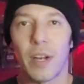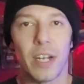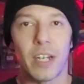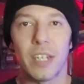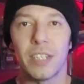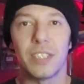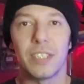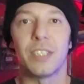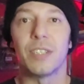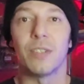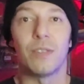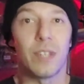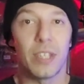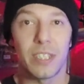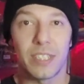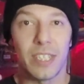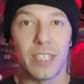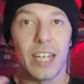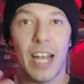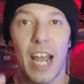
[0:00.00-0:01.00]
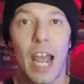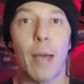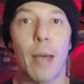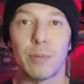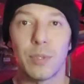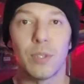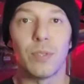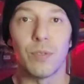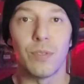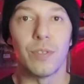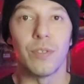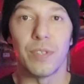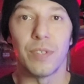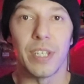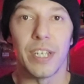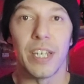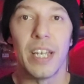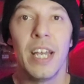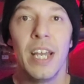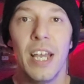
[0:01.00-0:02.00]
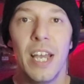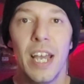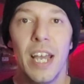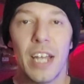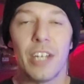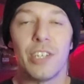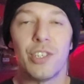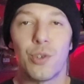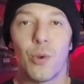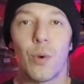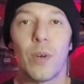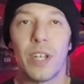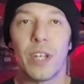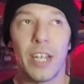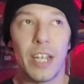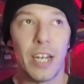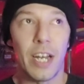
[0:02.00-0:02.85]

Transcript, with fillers: And I still, like I said, absolutely enjoyed it.